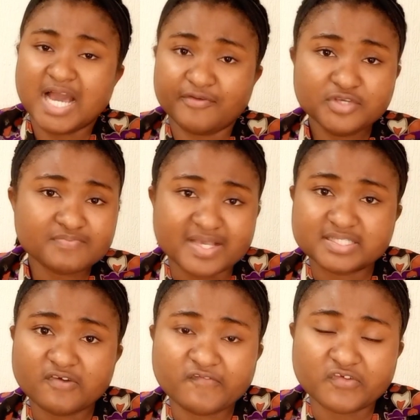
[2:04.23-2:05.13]
I'll use
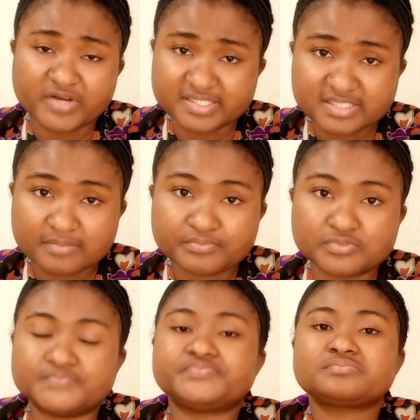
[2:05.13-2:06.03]
myself for
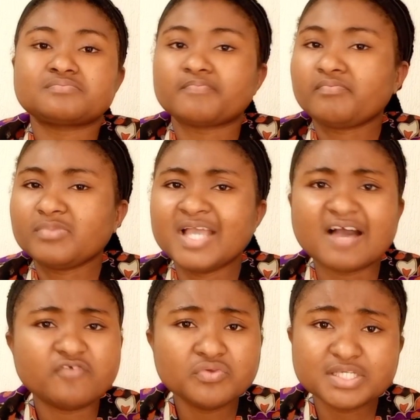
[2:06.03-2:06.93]
example.
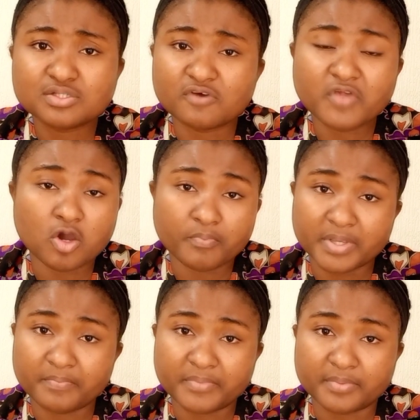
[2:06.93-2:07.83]
I've always loved
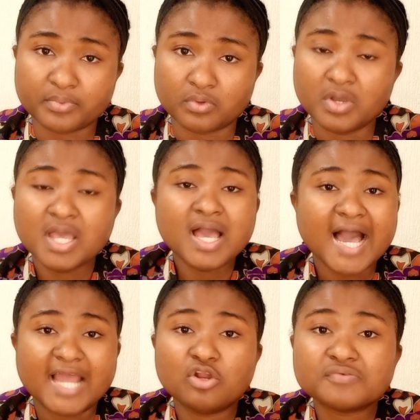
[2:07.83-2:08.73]
helping people.
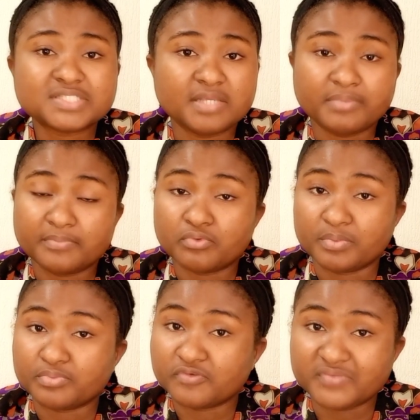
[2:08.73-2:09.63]
I love seeing people
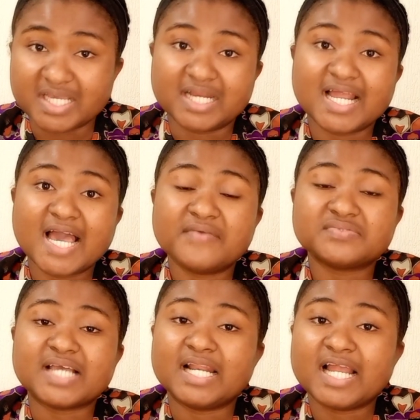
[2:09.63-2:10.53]
improve their
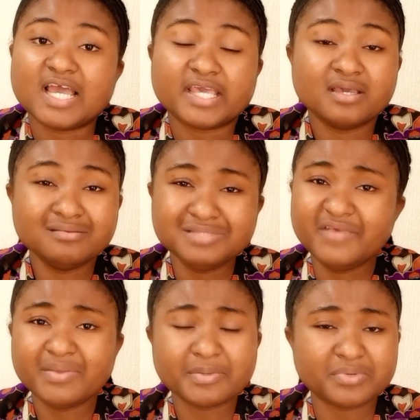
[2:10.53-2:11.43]
lives. I like
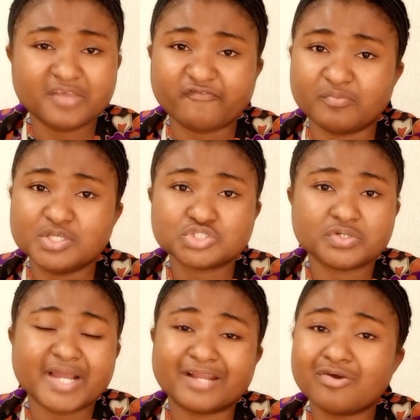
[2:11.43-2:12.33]
giving people
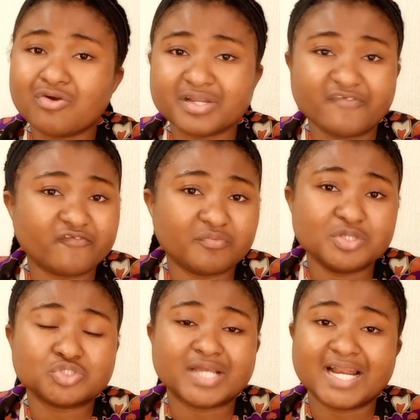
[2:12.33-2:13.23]
information. I don't hold
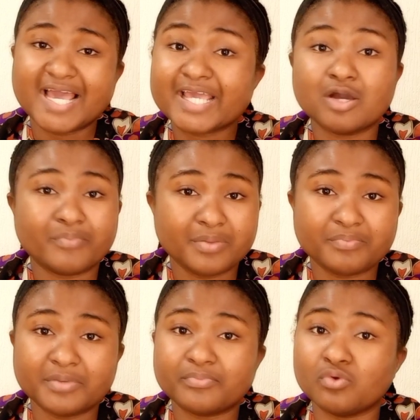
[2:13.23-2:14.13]
information. I like helping
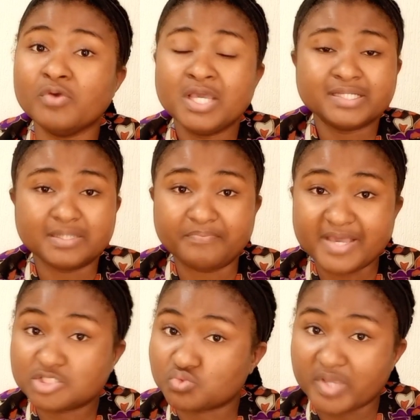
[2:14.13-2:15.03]
people the
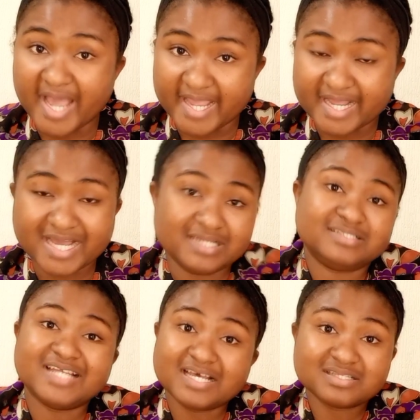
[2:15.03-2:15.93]
best way I
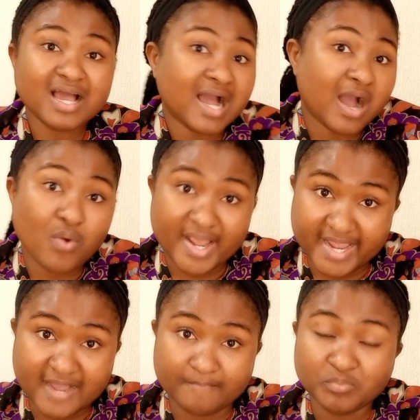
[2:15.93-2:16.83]
can. That's how I
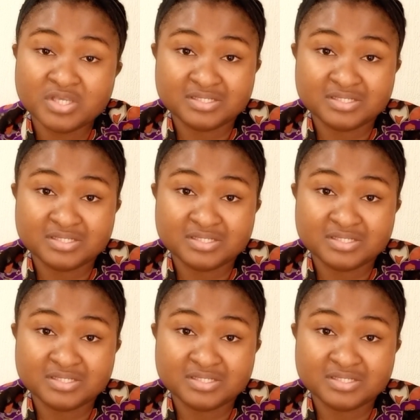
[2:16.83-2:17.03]
am.